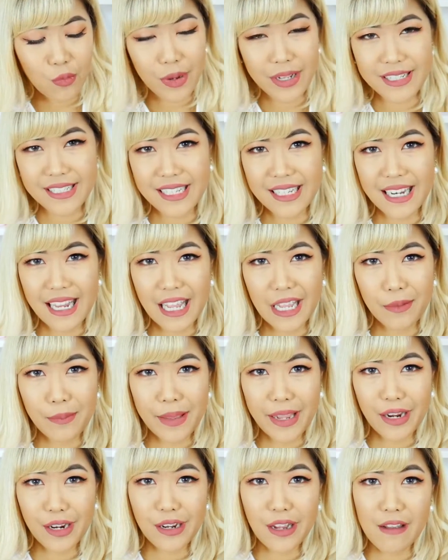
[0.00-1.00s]
wanted a
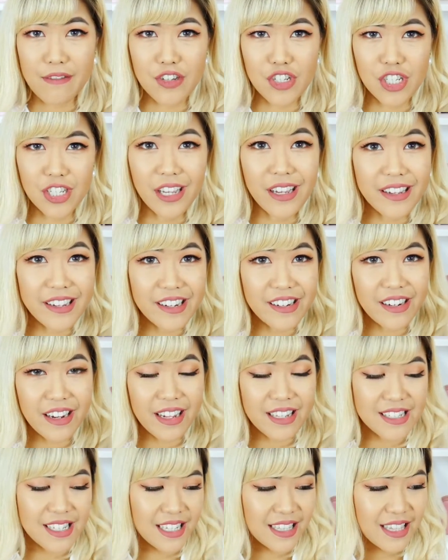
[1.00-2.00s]
pair of Chanel
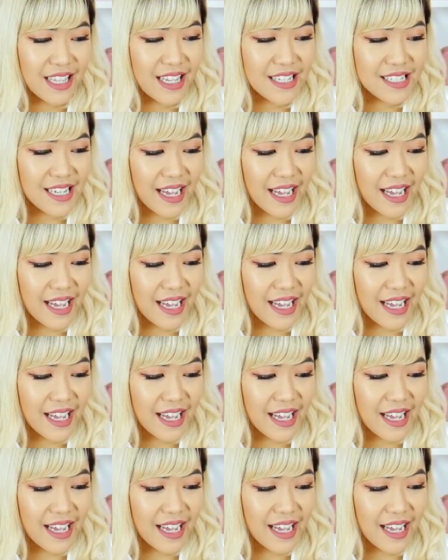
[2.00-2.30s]
earrings like this.